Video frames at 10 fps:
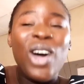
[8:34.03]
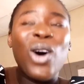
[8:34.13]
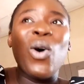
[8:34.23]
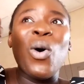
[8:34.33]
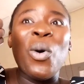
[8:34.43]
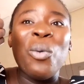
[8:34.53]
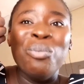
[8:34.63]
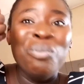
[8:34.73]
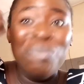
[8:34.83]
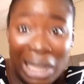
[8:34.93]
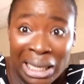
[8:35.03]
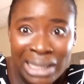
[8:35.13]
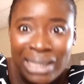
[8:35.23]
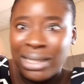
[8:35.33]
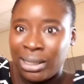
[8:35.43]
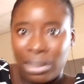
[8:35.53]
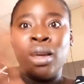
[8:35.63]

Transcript: or Miss.